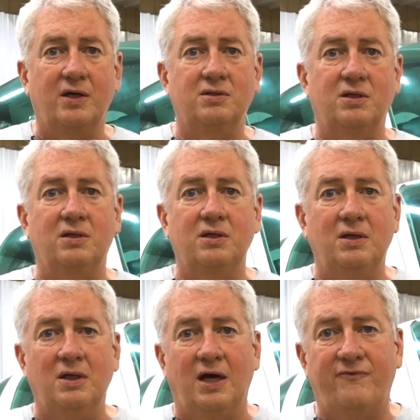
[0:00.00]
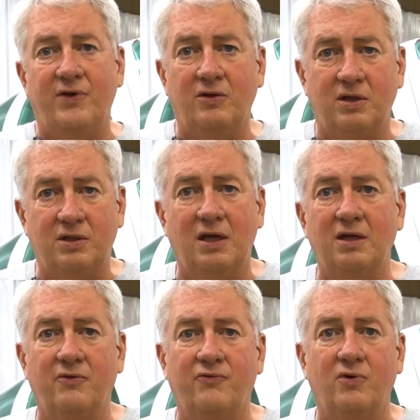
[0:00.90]
accident, I found that
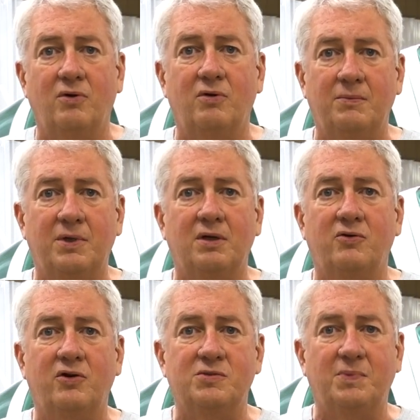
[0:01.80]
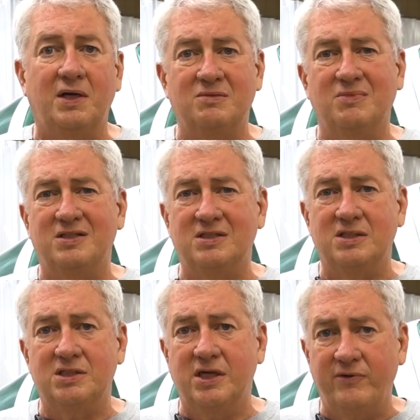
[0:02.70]
takeoff roll can be increased by as much as
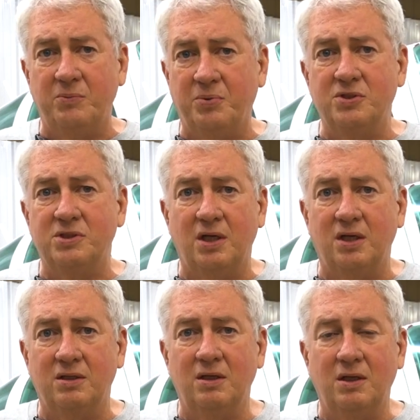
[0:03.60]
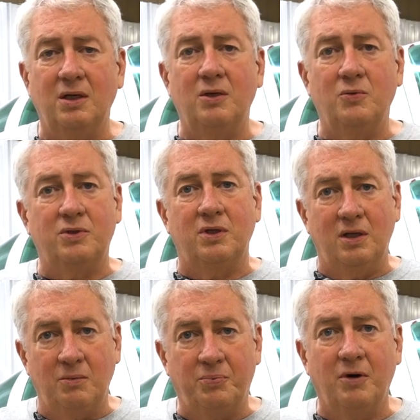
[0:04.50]
70% with an
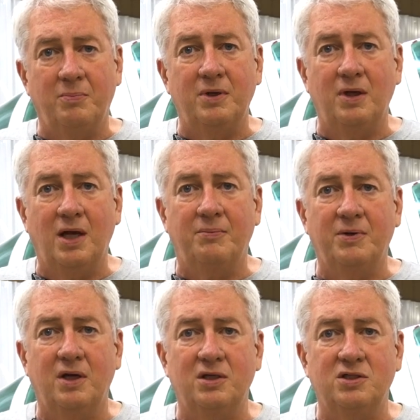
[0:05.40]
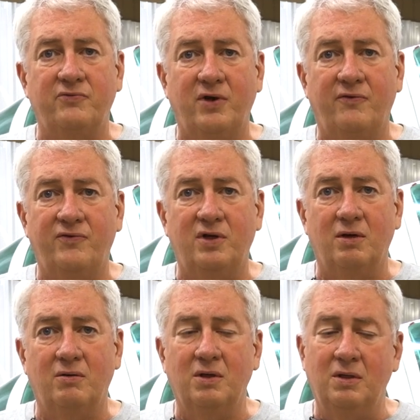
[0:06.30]
inappropriate application of aft
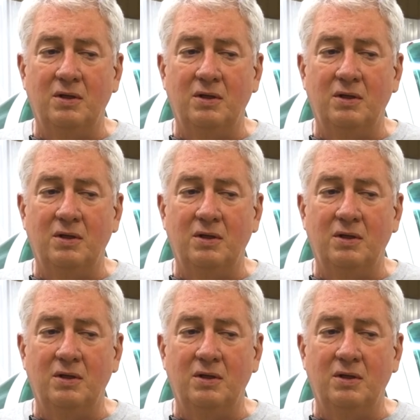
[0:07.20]
yoke.